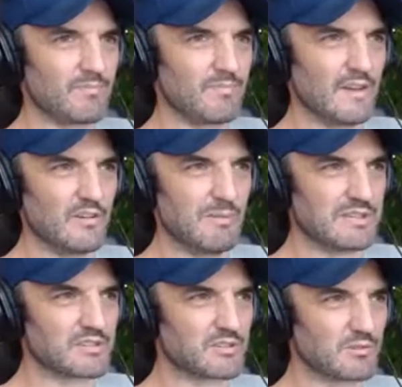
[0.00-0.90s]
And you've
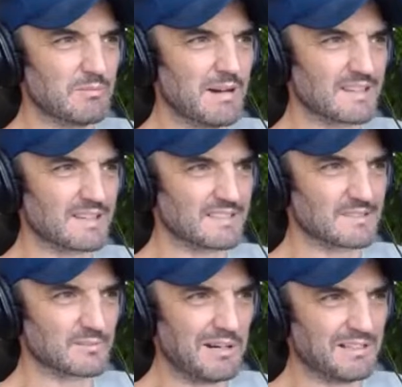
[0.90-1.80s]
mentioned all the markets
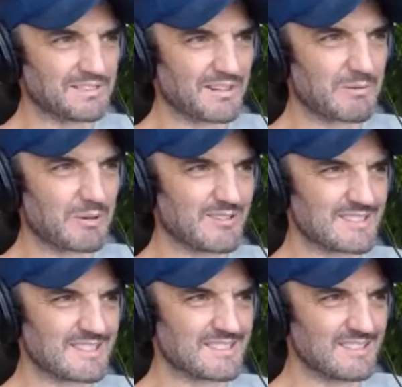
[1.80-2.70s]
as well. So anybody
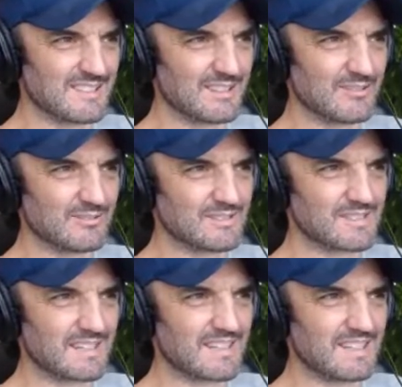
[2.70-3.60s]
who's listening, who's thinking,